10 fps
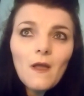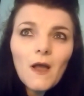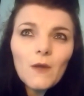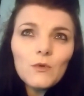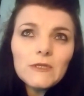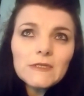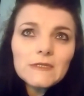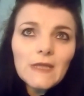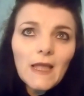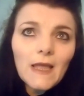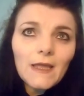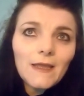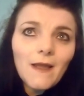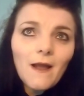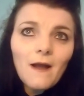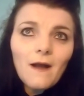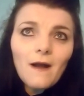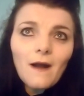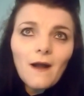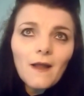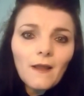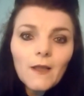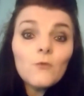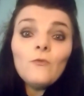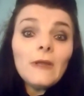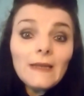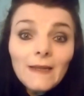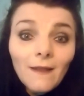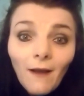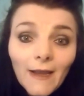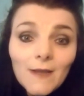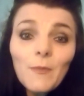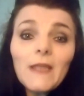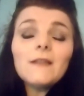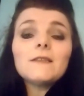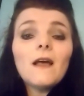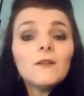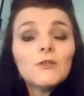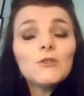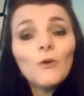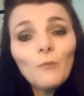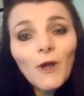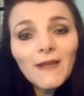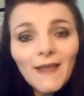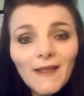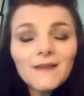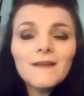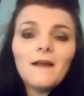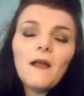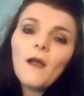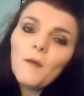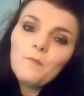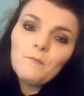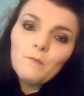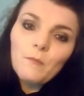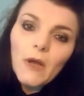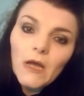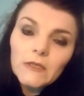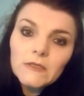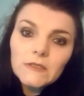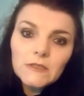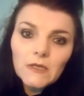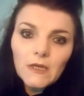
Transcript: I wouldn't say I really like being touched on my neck, but